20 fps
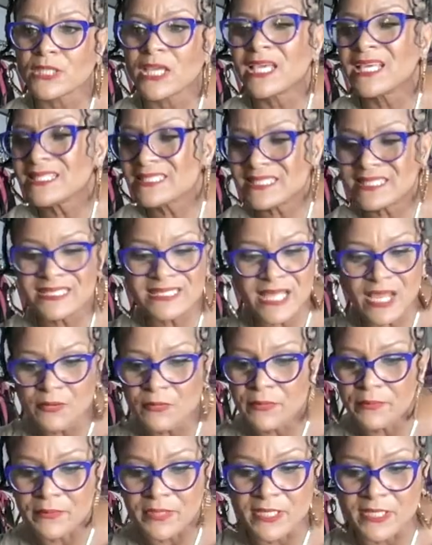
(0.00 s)
He said, stay
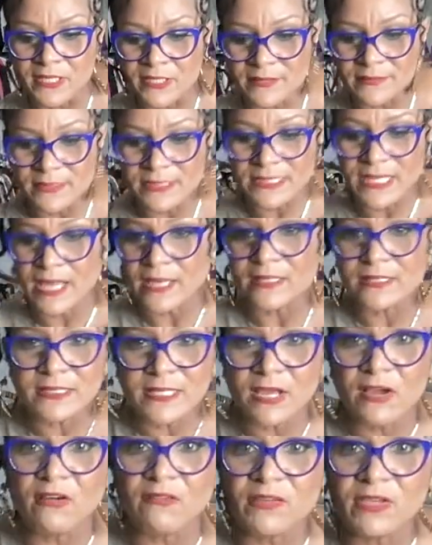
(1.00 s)
with me Stay,
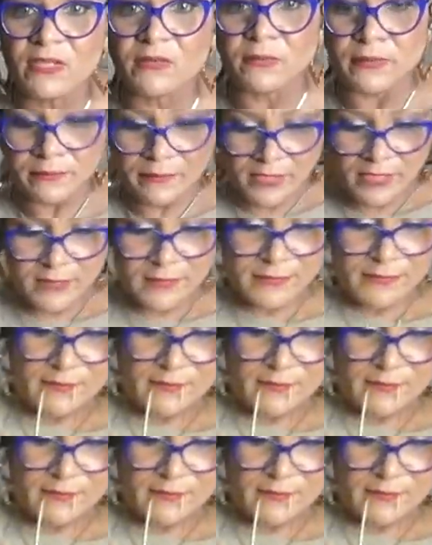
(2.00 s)
stay over here with me.